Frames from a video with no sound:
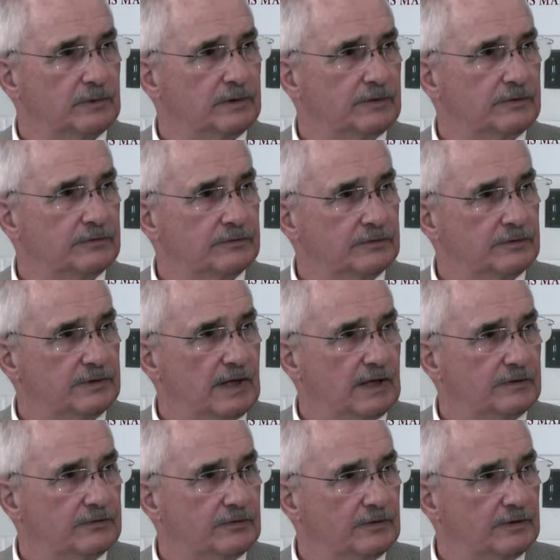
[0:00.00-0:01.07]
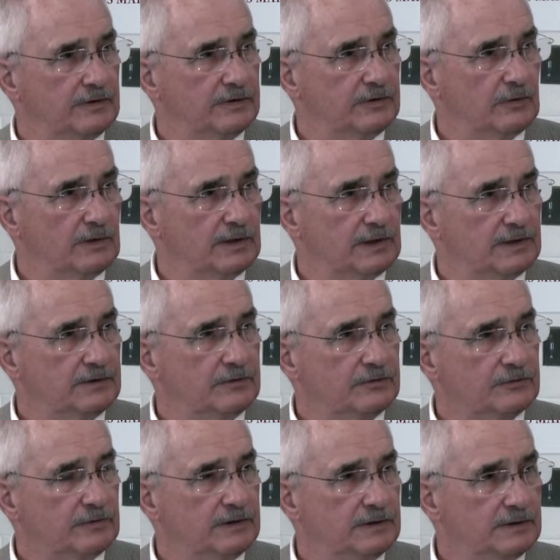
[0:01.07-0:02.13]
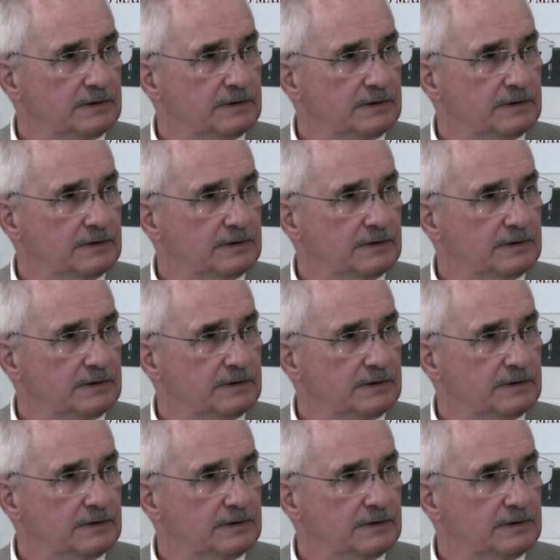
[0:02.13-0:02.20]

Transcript: with is the downturn in the oil industry.